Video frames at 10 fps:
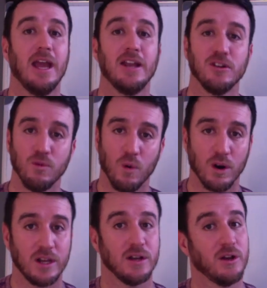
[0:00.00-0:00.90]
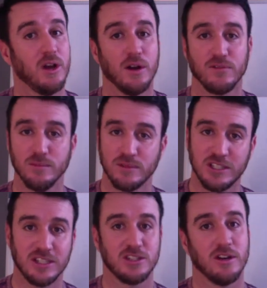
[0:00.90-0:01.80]
and you're working from
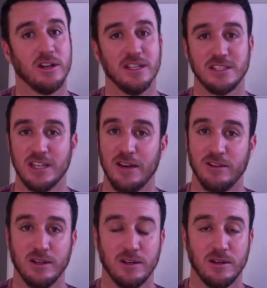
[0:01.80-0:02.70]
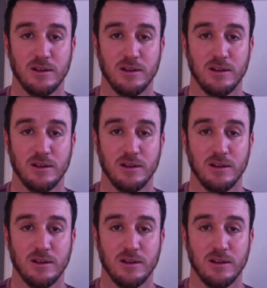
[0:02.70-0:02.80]
6.30 to 7